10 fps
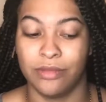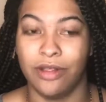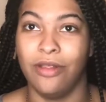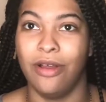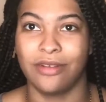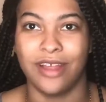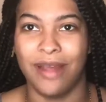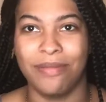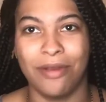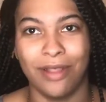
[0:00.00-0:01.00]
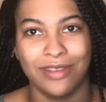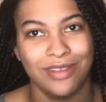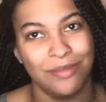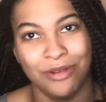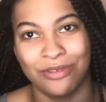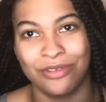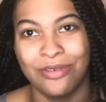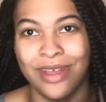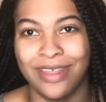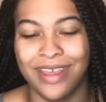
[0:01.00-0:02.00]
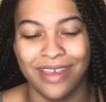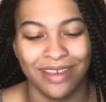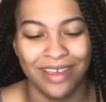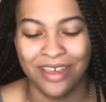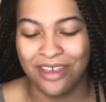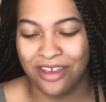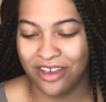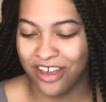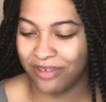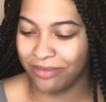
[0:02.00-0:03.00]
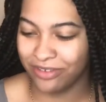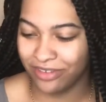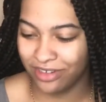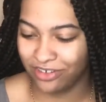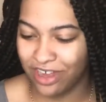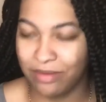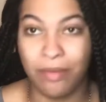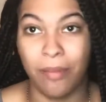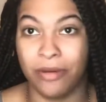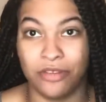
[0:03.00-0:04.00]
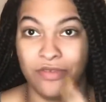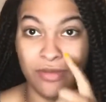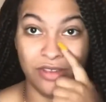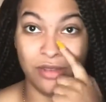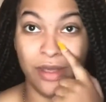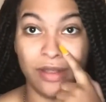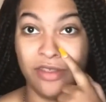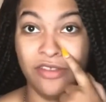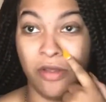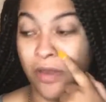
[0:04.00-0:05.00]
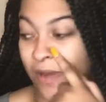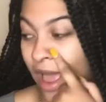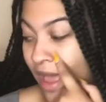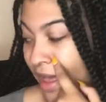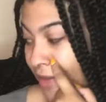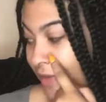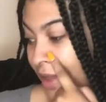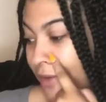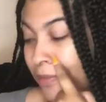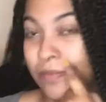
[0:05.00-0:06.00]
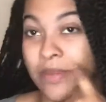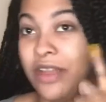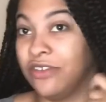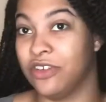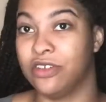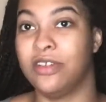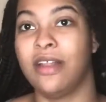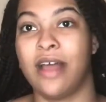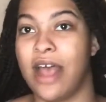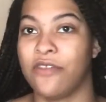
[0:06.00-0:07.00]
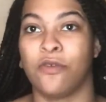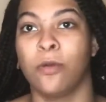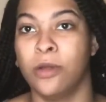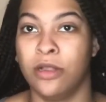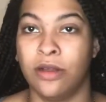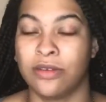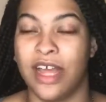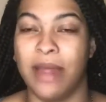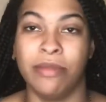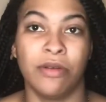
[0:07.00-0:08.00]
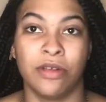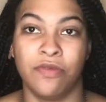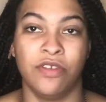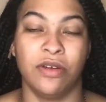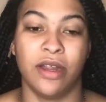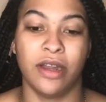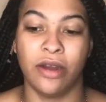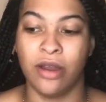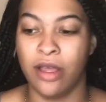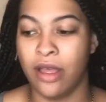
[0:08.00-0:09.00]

a long time though, like since middle school, I think. Or since like child. My mom bought this for me, so like this is the only one I have, and they last for a really long time. They're good for your hair.